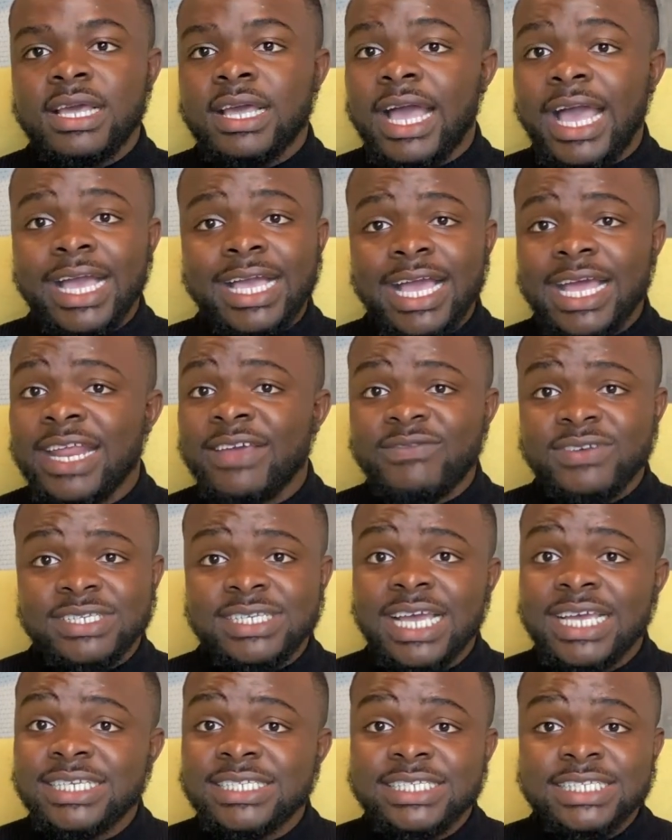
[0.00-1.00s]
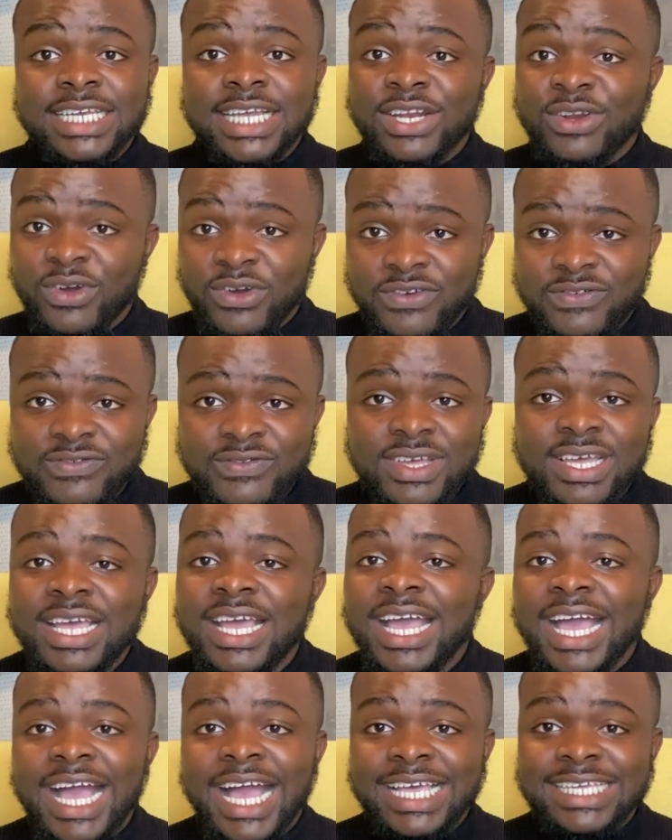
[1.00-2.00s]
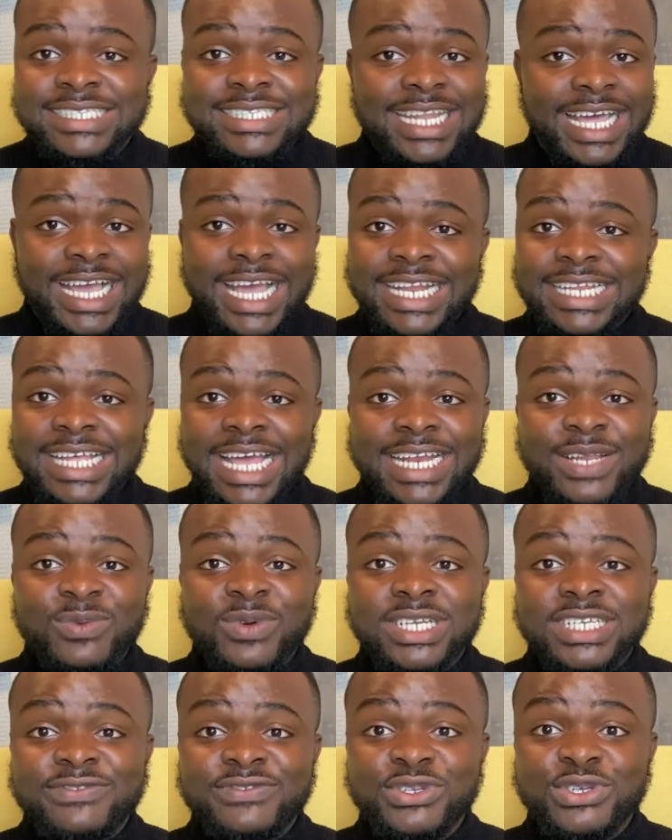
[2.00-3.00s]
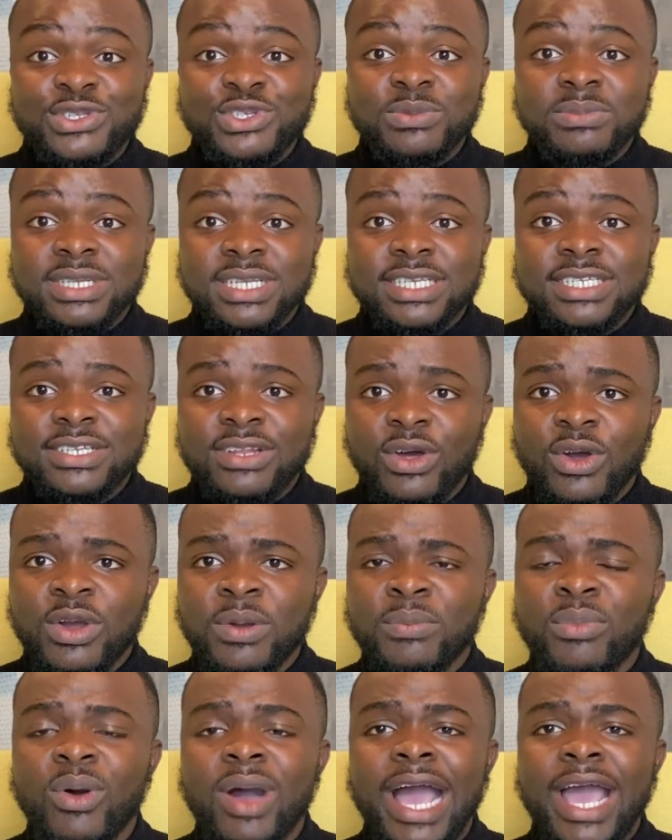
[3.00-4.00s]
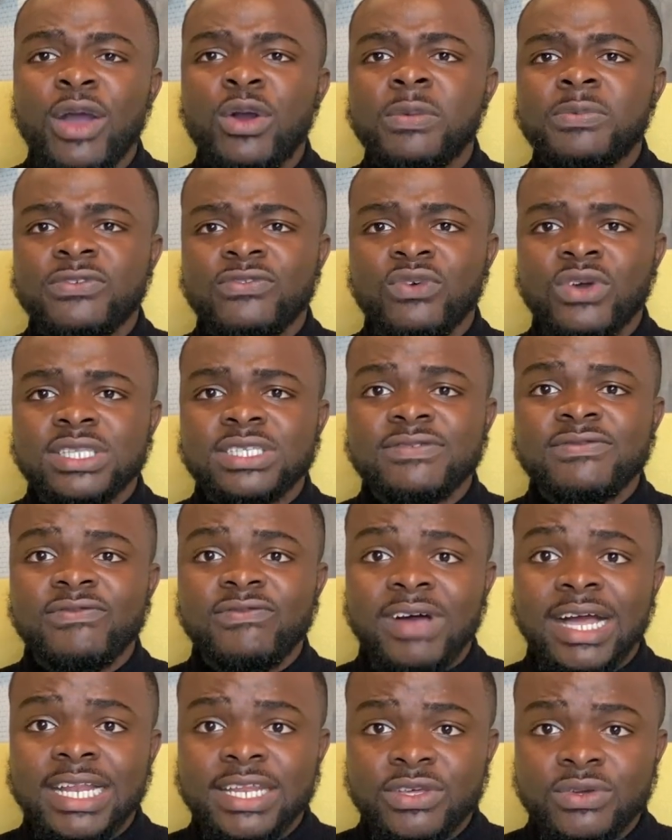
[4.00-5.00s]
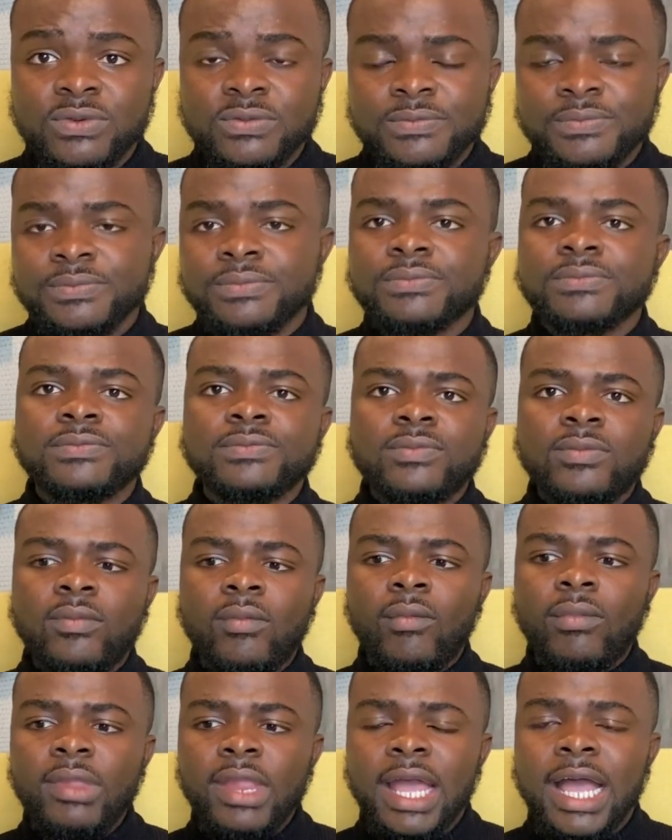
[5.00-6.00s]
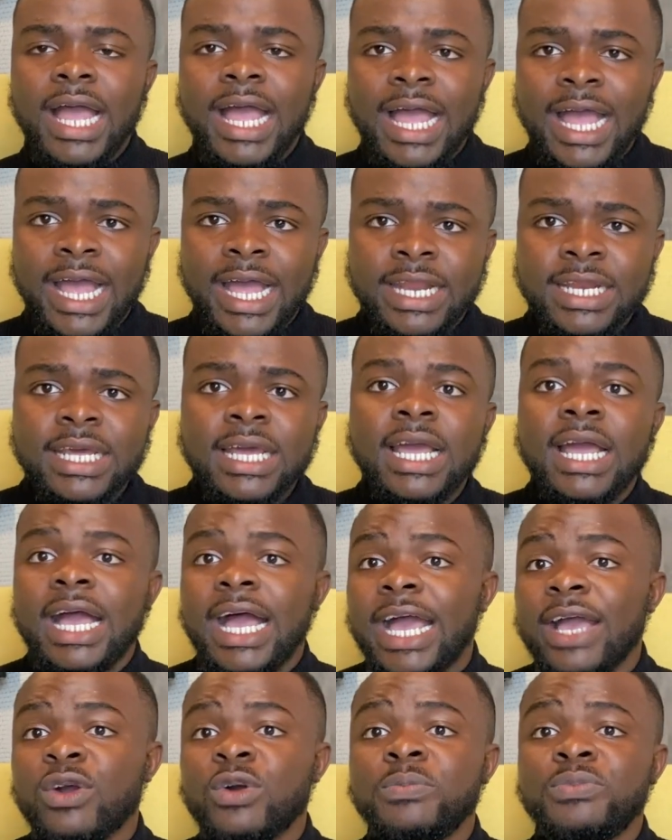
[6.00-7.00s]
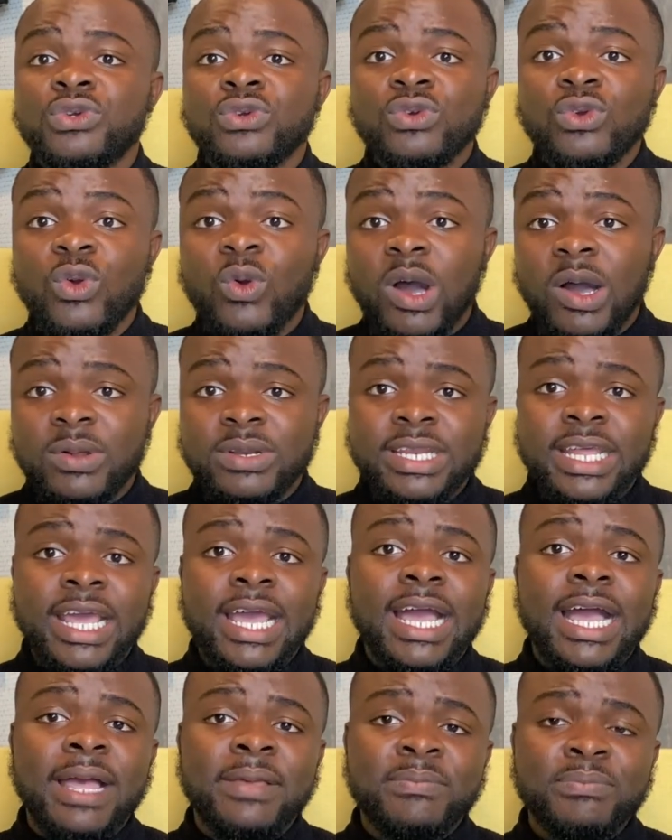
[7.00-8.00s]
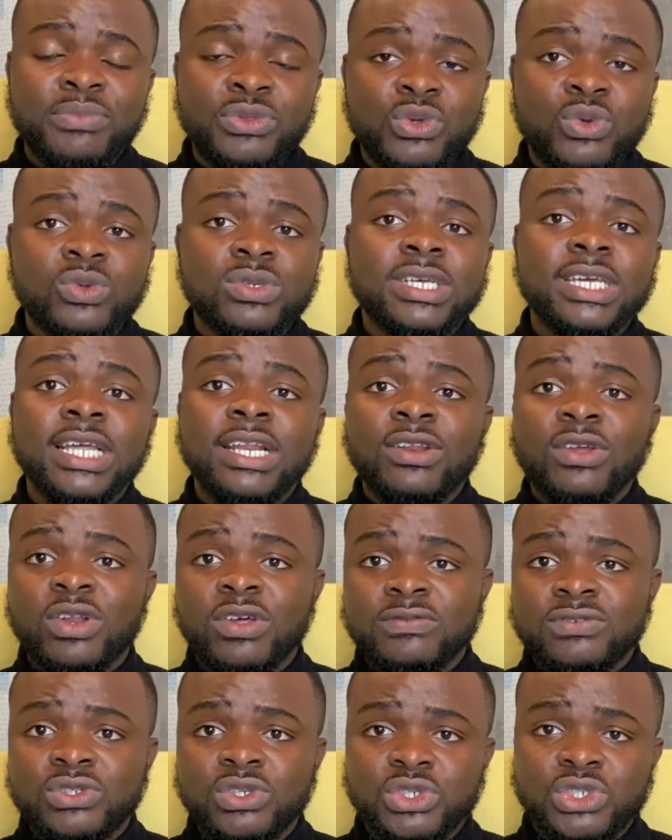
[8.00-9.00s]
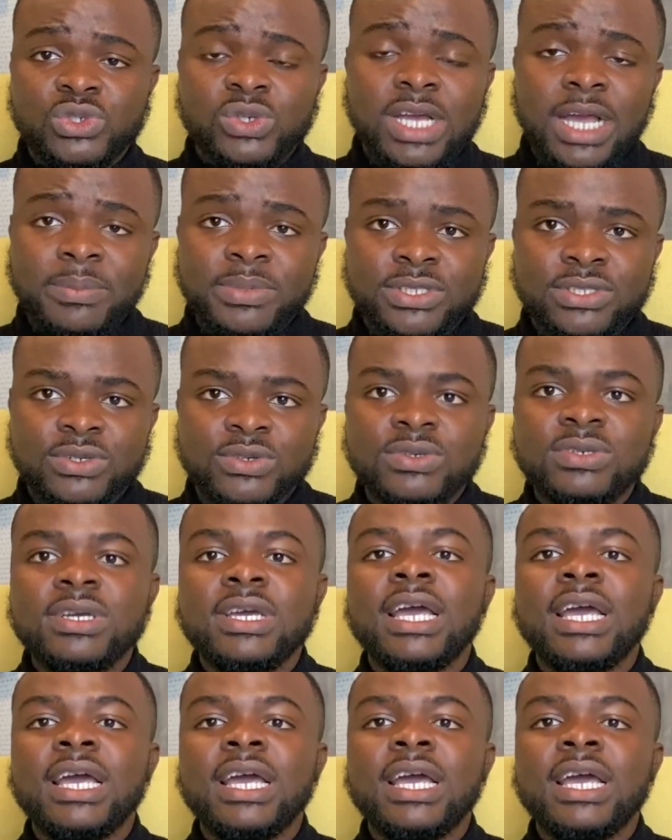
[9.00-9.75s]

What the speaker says: I can't emphasize this enough. I didn't want this video to be this long, but I hope you've gotten value, and I hope you go out there and build a lot of social capital.